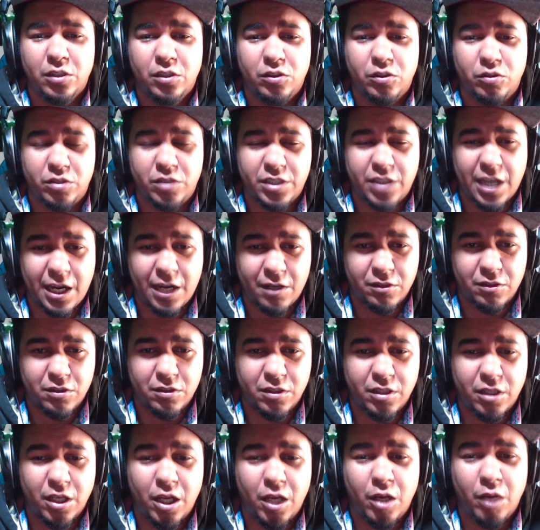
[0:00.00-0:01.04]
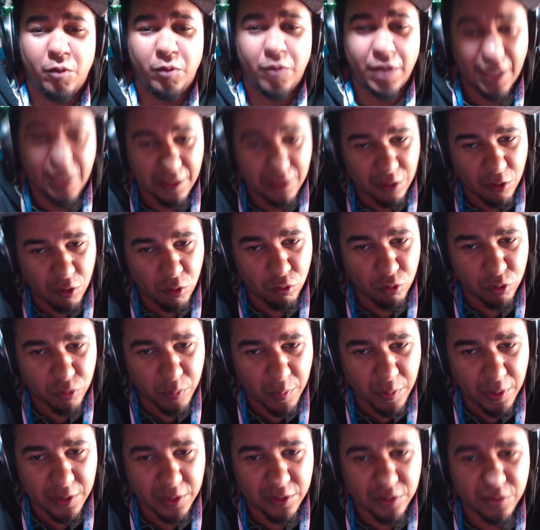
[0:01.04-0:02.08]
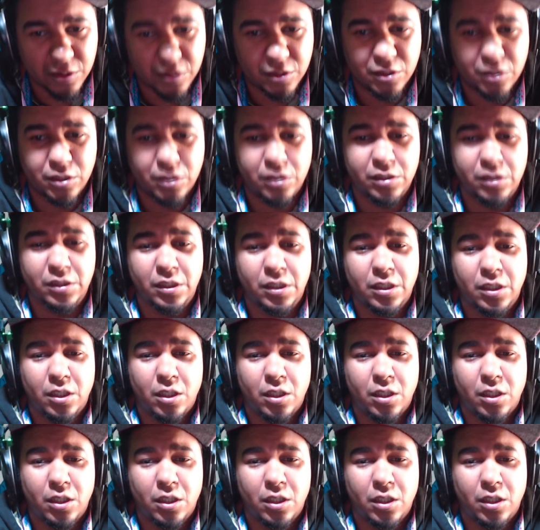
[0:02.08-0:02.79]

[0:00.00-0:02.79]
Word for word: so shout out to them. We had the Ghostbusters.